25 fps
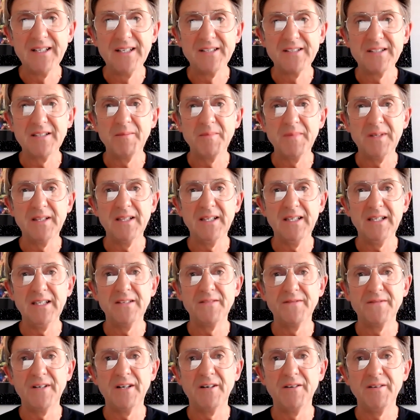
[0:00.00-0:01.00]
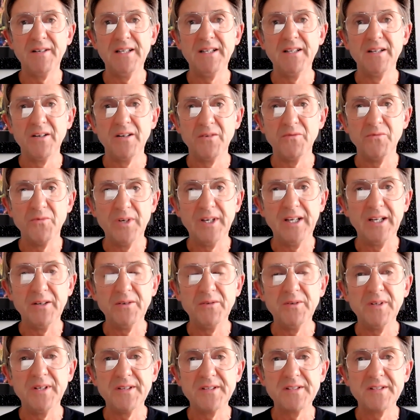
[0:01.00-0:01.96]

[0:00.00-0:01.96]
something that is very real,